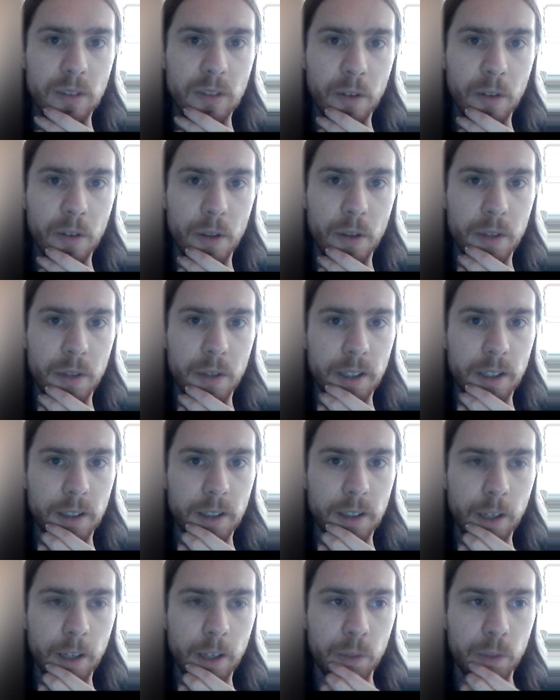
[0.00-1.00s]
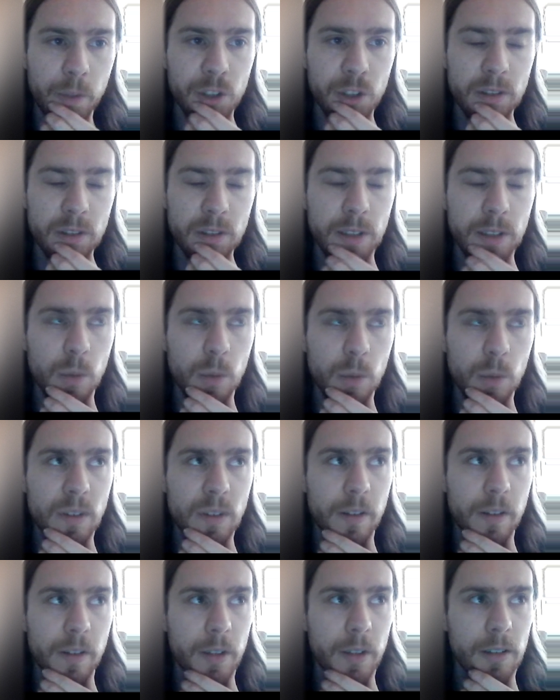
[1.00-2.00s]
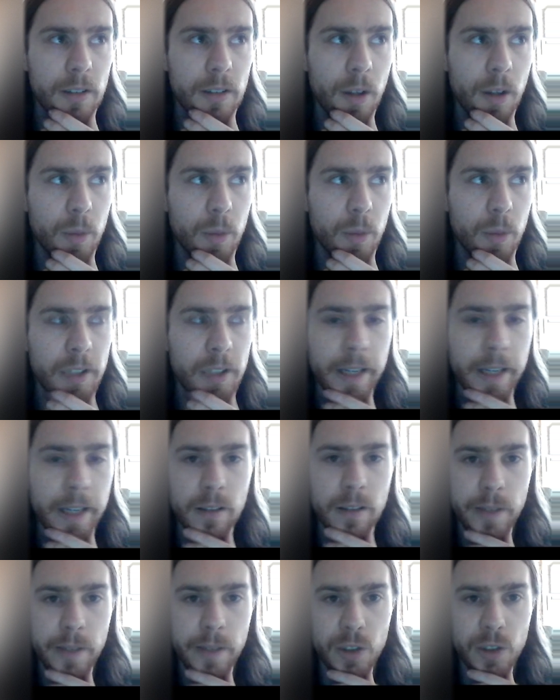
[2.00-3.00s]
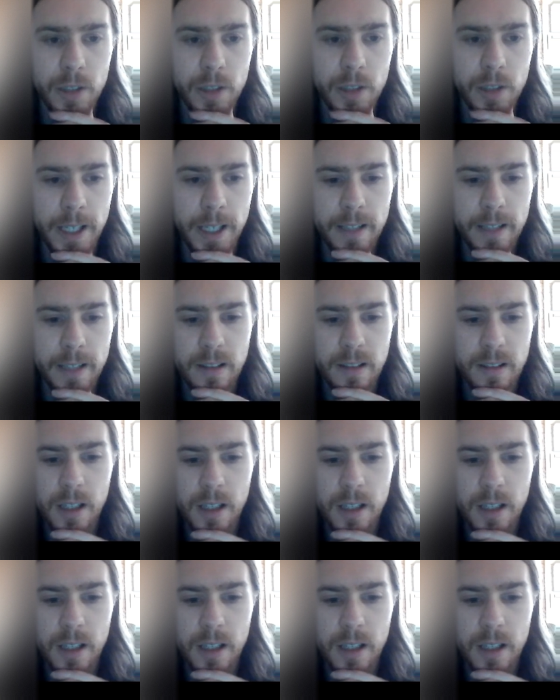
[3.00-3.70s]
in a vision sequence that the protagonist eventually has.